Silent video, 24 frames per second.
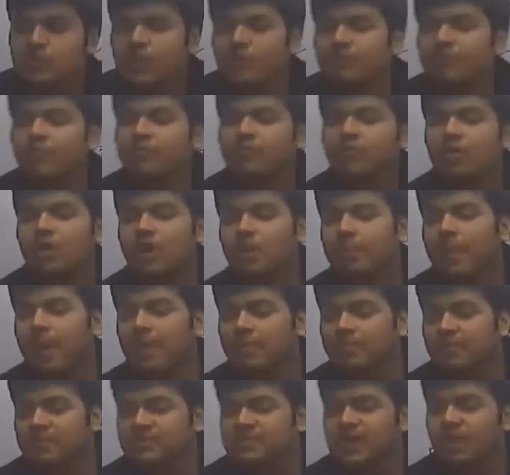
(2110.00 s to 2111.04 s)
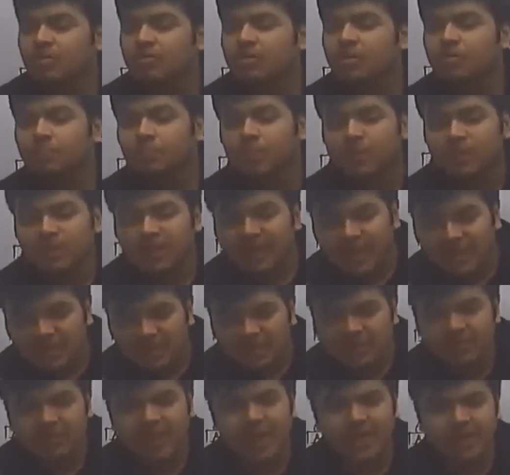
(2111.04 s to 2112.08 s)
have different departments, how do you put together
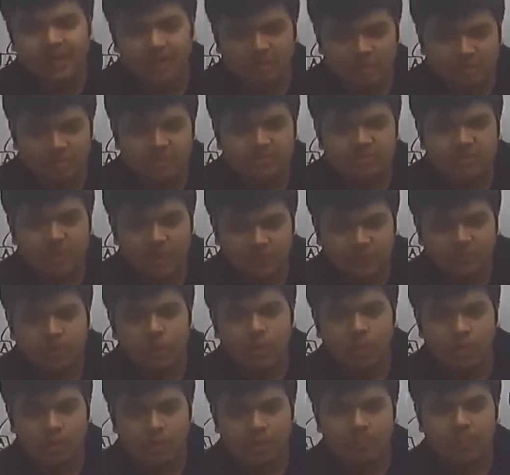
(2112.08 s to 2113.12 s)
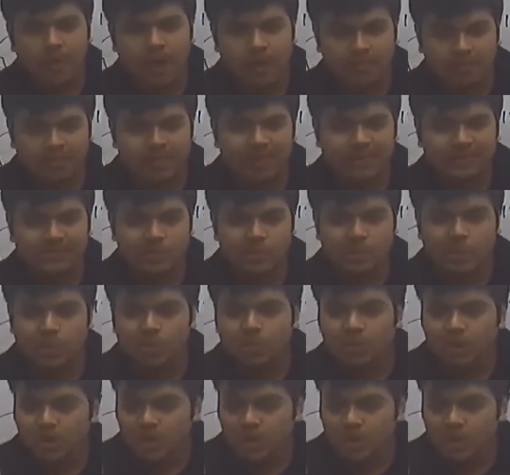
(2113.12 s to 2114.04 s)
the value at risk of the whole department as a whole?